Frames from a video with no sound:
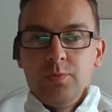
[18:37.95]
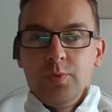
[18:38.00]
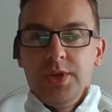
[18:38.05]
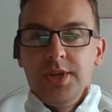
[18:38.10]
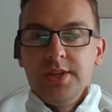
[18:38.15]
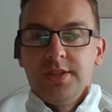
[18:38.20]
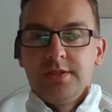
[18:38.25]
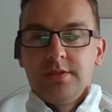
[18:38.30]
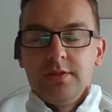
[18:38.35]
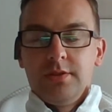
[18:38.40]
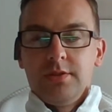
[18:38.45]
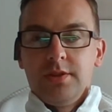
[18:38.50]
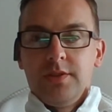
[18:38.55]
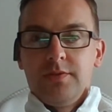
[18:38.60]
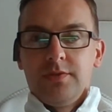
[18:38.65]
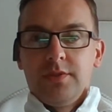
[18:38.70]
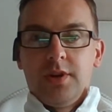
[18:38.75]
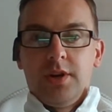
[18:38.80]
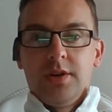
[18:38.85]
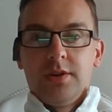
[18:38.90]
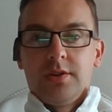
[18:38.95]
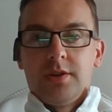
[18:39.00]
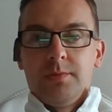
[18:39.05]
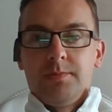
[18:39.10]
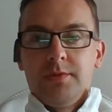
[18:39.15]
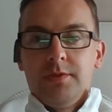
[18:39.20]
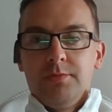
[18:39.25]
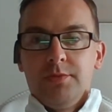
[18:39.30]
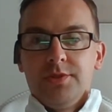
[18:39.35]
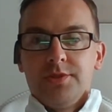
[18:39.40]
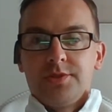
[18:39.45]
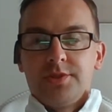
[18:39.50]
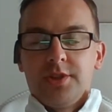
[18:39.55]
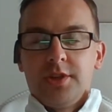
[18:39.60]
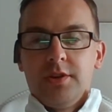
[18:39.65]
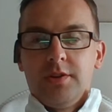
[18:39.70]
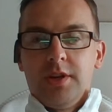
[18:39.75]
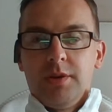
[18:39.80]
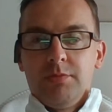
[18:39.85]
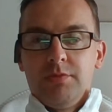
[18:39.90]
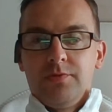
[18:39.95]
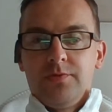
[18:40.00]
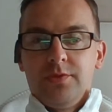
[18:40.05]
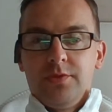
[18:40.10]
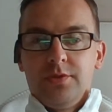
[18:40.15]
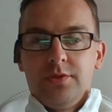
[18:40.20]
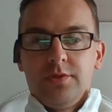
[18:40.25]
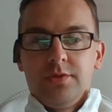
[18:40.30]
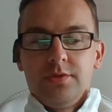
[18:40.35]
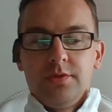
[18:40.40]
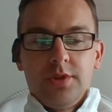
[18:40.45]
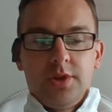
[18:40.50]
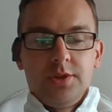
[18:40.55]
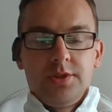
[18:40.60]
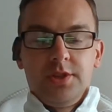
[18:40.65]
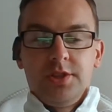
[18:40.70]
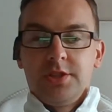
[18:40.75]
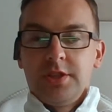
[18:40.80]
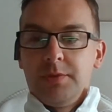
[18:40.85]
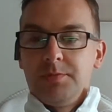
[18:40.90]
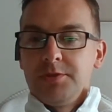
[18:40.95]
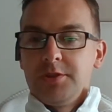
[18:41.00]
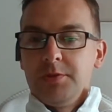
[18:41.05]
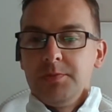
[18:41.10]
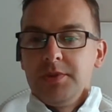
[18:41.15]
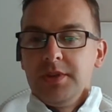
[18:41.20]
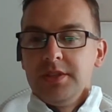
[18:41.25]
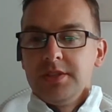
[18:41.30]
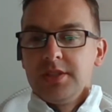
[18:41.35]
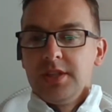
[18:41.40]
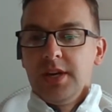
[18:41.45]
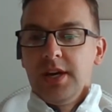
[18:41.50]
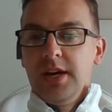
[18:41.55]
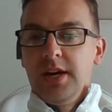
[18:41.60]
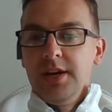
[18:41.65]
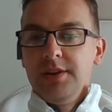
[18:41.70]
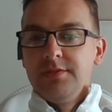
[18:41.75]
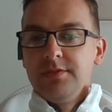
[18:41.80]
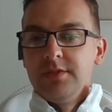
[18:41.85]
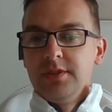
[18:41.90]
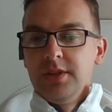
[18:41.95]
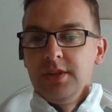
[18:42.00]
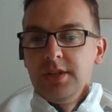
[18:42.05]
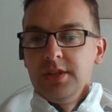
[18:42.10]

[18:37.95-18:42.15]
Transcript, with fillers: weeks or if not a couple of months to go yet before honey stops coming into the hive.